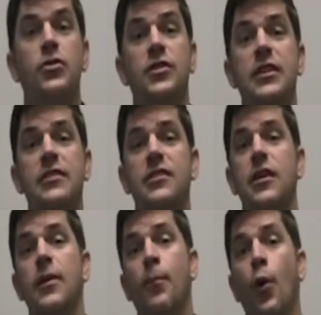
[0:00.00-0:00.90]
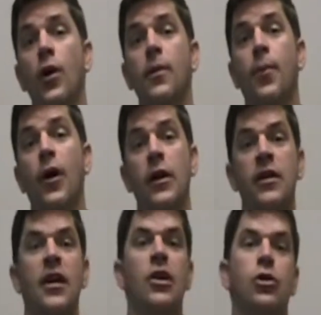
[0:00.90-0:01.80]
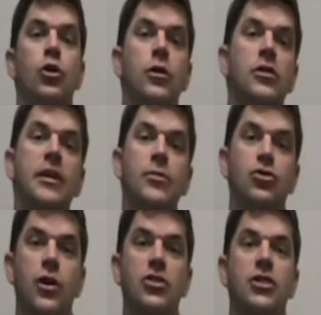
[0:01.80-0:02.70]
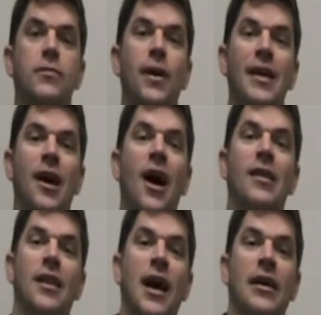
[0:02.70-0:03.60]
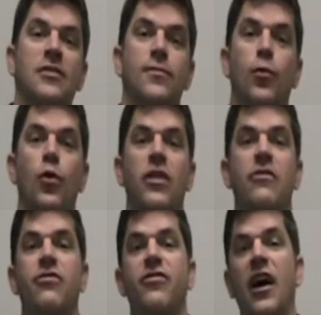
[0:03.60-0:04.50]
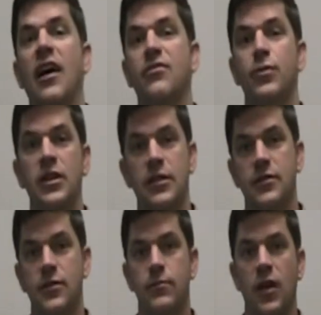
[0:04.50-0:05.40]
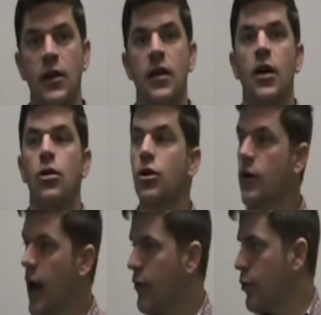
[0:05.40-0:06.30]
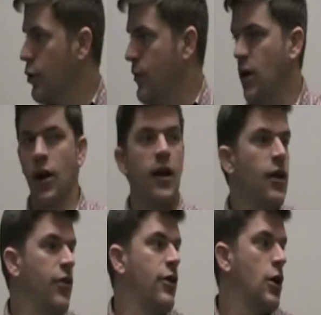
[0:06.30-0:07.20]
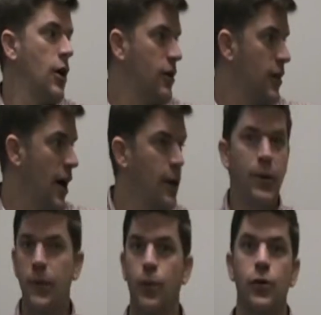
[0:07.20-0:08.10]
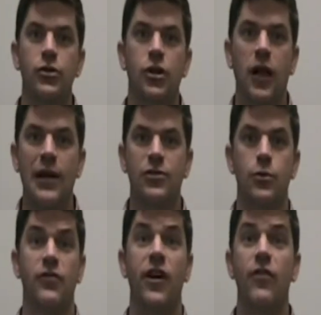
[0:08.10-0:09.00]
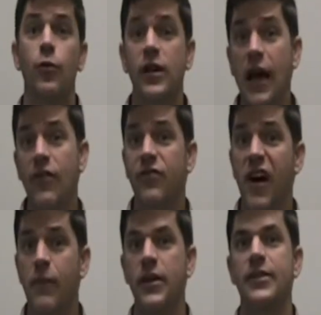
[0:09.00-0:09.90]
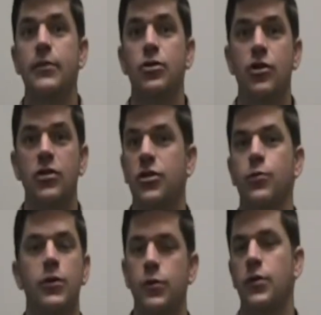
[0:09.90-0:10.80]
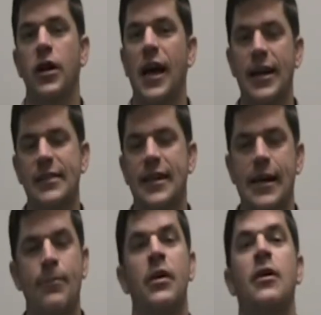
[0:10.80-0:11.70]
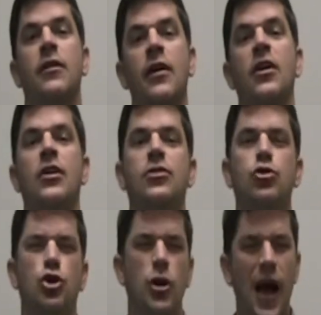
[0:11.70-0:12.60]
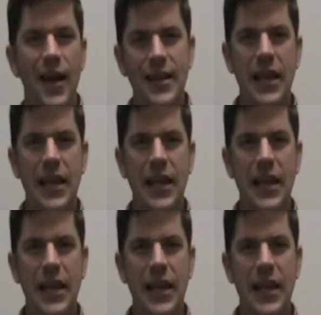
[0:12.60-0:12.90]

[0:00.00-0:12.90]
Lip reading: 6, important part. Your demonstration may not last more than 5 minutes. Okay, look around the room here. There are a lot of people in your classroom. If everyone gave a 5-minute demonstration, we would run out of time. Okay? So try to